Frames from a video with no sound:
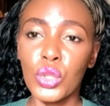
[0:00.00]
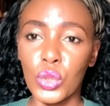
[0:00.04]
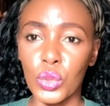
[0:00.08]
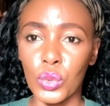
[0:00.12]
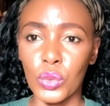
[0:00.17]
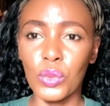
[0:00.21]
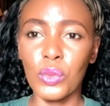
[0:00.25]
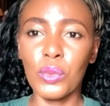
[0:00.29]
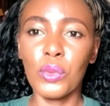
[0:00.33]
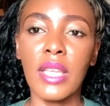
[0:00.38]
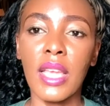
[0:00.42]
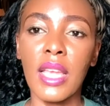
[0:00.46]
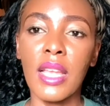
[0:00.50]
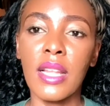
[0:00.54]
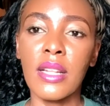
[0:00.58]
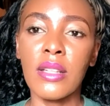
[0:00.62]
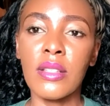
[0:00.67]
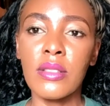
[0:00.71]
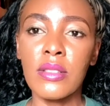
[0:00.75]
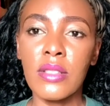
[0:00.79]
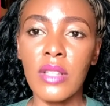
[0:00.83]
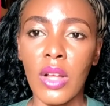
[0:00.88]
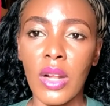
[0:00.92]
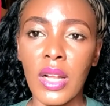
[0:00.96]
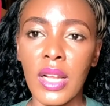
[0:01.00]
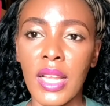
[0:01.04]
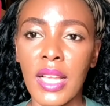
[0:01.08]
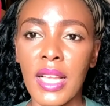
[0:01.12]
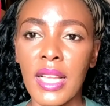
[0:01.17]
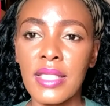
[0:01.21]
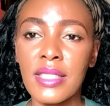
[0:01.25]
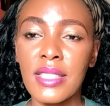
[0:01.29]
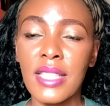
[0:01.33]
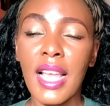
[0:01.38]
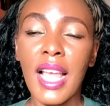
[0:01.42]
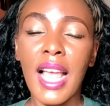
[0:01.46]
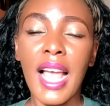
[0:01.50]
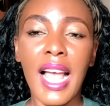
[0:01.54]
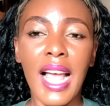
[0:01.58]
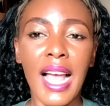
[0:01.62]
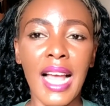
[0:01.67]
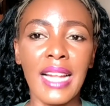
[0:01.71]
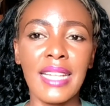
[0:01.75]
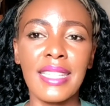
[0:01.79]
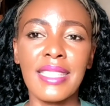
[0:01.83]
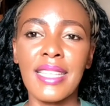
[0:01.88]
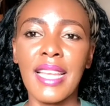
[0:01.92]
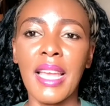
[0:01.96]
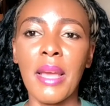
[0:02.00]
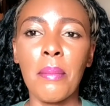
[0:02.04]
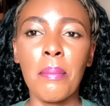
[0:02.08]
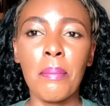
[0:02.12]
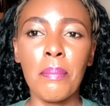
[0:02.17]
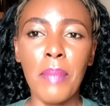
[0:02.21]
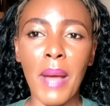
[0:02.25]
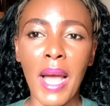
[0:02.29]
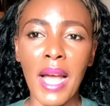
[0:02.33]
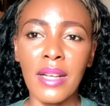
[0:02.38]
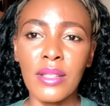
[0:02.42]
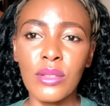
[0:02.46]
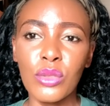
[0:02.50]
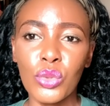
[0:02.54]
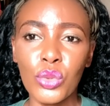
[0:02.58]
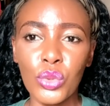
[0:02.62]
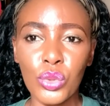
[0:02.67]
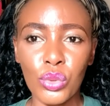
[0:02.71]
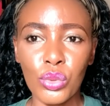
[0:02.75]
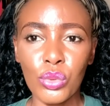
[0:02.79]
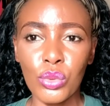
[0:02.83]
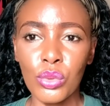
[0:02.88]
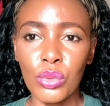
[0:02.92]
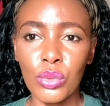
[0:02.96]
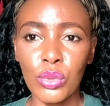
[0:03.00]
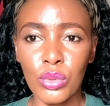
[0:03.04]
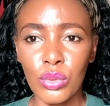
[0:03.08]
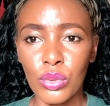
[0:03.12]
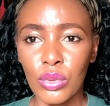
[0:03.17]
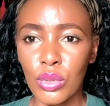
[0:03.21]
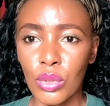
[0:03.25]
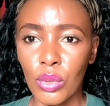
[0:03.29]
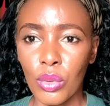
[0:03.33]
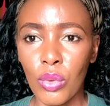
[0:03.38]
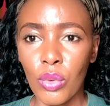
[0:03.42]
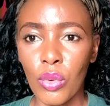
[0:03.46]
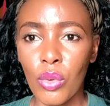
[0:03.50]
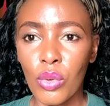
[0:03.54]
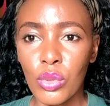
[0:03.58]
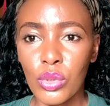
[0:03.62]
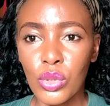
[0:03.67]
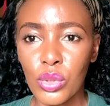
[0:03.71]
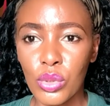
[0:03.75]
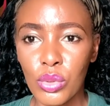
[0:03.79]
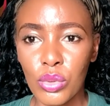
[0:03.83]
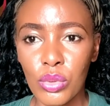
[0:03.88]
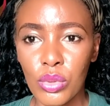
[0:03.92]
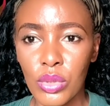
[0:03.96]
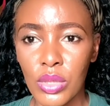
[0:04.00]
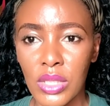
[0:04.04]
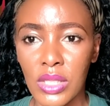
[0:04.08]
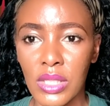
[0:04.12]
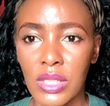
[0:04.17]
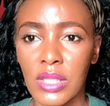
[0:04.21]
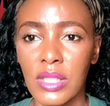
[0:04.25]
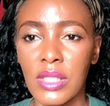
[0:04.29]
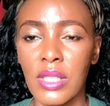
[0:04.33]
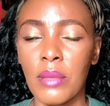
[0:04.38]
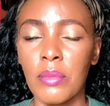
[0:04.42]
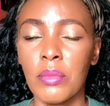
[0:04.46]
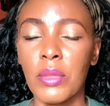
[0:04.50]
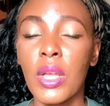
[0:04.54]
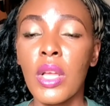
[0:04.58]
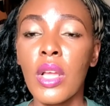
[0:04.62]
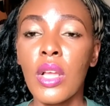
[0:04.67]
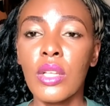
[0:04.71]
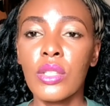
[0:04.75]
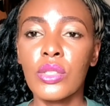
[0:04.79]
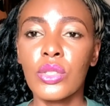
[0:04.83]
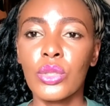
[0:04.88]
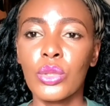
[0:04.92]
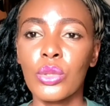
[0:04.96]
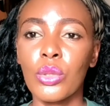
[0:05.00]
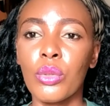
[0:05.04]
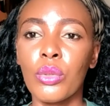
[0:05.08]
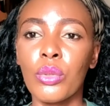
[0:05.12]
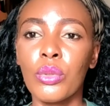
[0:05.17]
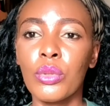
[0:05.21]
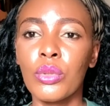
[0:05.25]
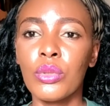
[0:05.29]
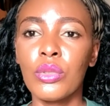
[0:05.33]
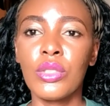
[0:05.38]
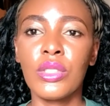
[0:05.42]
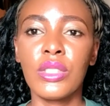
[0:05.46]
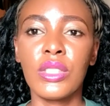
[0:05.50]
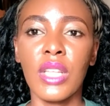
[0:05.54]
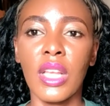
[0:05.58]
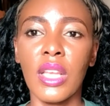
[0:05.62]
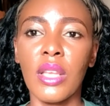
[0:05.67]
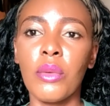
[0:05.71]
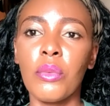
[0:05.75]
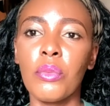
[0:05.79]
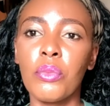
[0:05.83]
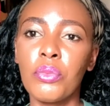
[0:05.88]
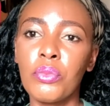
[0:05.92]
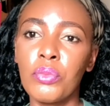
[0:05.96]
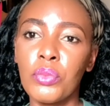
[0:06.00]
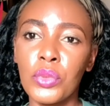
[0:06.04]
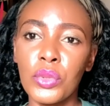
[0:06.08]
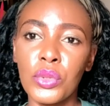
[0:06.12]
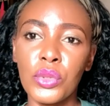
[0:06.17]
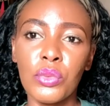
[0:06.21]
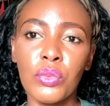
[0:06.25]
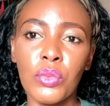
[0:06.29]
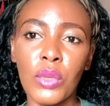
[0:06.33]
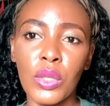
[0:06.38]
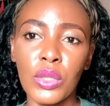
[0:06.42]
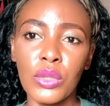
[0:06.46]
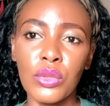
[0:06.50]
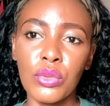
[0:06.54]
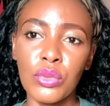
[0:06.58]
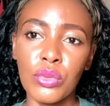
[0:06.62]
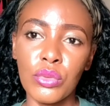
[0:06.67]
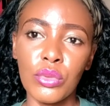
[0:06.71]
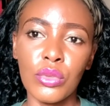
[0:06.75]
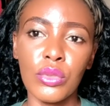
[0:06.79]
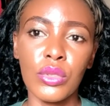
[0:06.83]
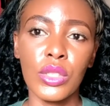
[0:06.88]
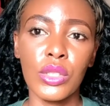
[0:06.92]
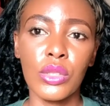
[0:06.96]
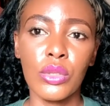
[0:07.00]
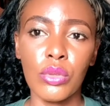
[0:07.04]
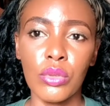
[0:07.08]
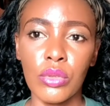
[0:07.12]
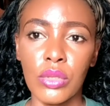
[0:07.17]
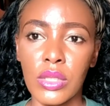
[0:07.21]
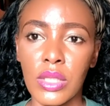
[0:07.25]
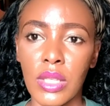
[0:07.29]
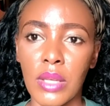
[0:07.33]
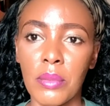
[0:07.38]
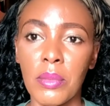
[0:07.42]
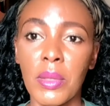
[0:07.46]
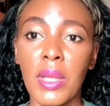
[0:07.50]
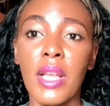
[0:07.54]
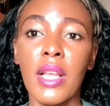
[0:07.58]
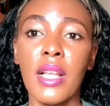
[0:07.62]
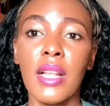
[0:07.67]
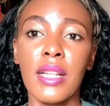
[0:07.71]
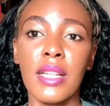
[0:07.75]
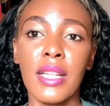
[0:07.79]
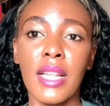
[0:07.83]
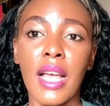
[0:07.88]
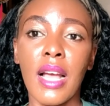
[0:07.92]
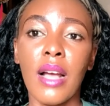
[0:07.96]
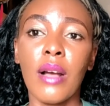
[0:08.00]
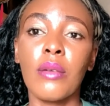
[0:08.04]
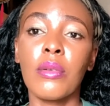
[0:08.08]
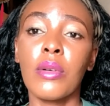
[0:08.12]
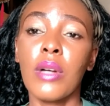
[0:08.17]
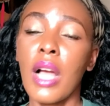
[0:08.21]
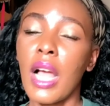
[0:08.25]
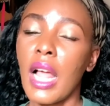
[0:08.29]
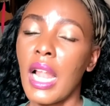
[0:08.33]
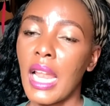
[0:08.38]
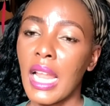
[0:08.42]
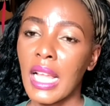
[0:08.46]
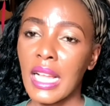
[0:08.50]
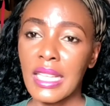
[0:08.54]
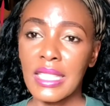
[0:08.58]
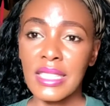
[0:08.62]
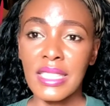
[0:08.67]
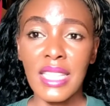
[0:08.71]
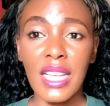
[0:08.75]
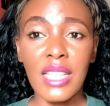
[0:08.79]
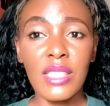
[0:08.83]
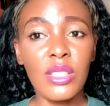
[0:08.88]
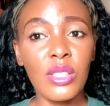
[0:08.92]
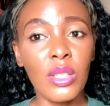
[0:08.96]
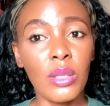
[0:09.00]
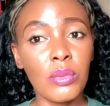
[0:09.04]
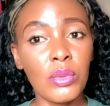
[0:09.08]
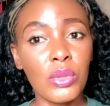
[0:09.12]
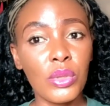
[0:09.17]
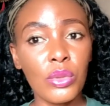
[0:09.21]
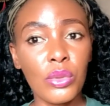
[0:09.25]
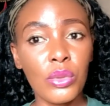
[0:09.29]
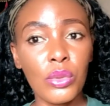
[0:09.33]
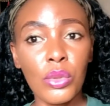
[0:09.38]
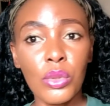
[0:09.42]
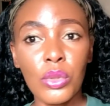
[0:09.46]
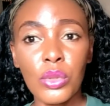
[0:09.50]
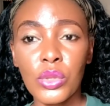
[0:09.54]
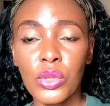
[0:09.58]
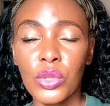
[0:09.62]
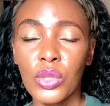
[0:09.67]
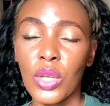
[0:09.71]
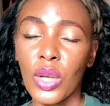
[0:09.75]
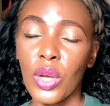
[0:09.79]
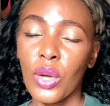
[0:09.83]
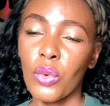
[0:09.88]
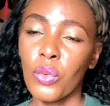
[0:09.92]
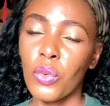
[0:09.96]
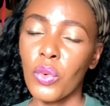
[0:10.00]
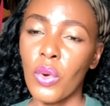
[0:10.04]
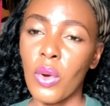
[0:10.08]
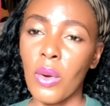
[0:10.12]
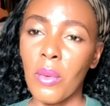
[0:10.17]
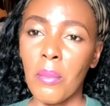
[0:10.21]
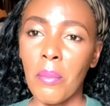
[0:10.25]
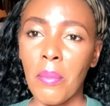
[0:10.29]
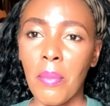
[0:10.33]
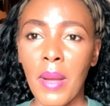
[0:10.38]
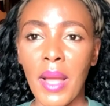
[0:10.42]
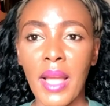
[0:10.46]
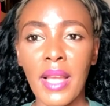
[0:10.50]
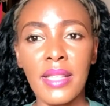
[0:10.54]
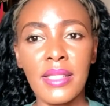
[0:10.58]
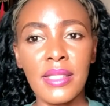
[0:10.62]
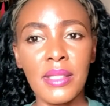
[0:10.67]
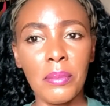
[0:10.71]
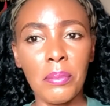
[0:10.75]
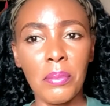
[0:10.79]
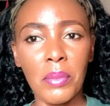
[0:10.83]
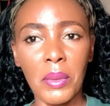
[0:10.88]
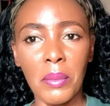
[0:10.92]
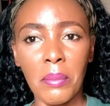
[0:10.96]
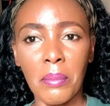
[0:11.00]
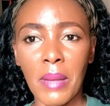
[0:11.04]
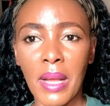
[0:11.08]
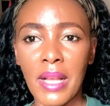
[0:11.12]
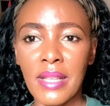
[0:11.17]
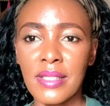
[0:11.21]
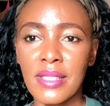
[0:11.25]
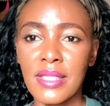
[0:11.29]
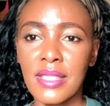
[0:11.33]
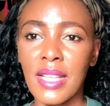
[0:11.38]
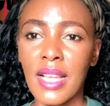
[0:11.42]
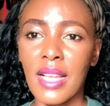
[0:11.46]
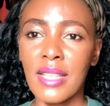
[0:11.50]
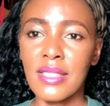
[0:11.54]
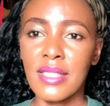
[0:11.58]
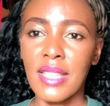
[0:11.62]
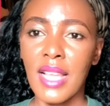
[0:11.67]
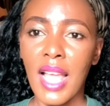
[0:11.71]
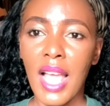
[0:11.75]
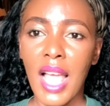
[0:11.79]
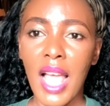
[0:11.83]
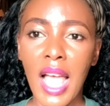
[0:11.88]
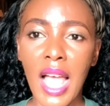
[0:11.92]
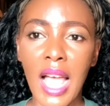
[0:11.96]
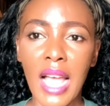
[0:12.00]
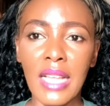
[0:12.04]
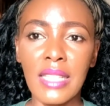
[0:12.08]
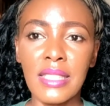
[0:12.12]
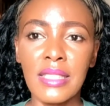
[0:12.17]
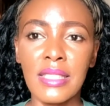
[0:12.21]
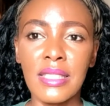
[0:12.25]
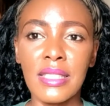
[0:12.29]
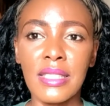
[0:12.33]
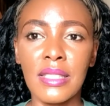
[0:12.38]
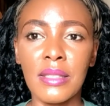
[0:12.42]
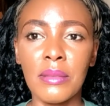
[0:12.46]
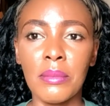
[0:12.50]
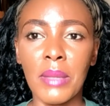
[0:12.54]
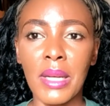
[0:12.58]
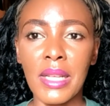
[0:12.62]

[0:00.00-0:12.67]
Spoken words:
to gain knowledge and get back to the whole school system. So they would want to do the 2-term. Now, like I said, some schools combine the pre-masters and the